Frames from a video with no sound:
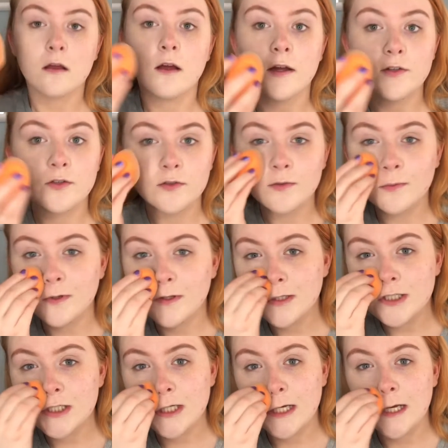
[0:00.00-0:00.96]
I don't know what the
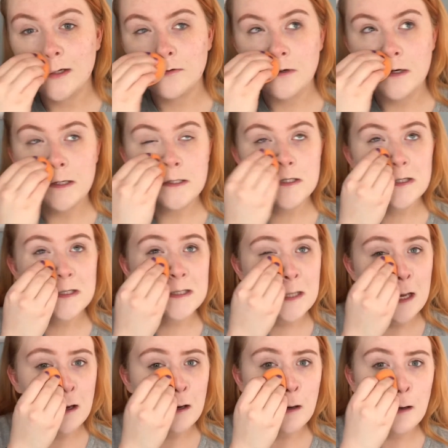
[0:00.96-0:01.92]
shade range is
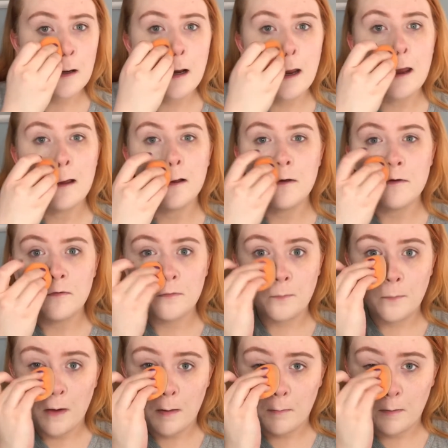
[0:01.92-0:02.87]
like in e.l.f.,
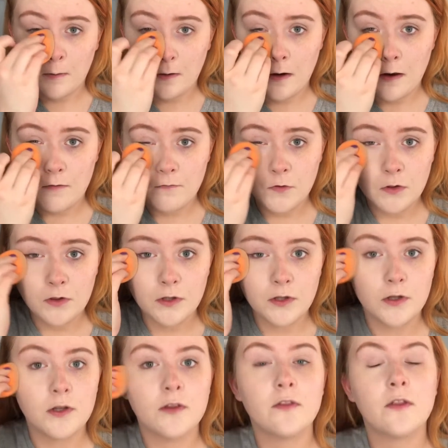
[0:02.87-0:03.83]
but I'm going to have a
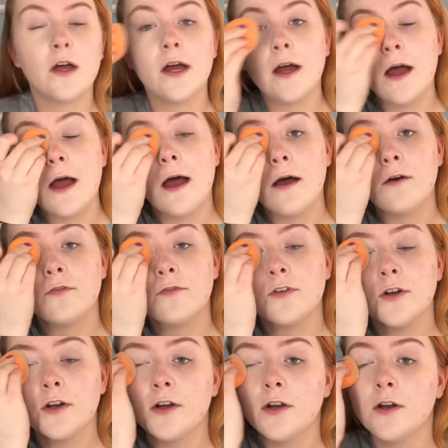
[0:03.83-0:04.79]
look at that
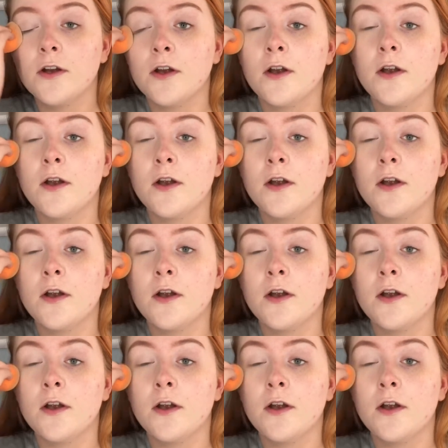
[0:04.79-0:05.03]
after.